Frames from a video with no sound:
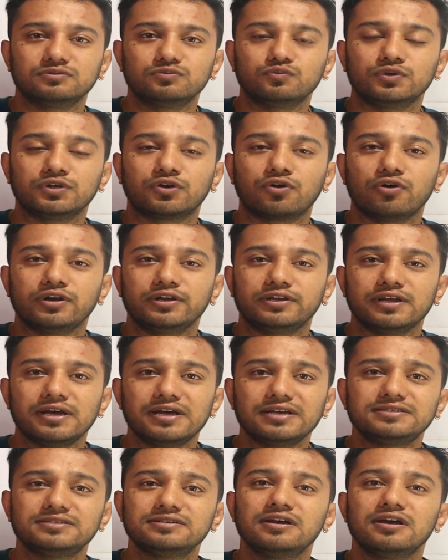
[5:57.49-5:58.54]
We call it
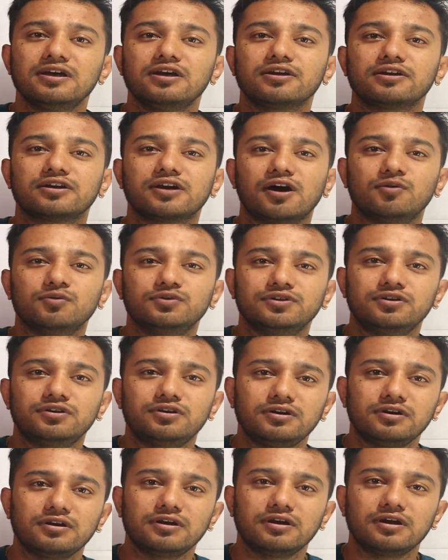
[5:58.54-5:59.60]
as
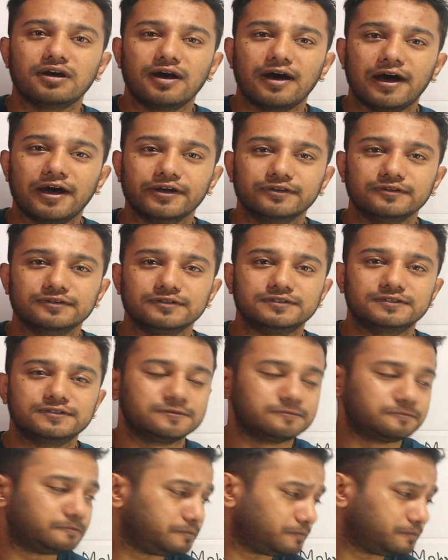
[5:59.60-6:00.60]
counter ions.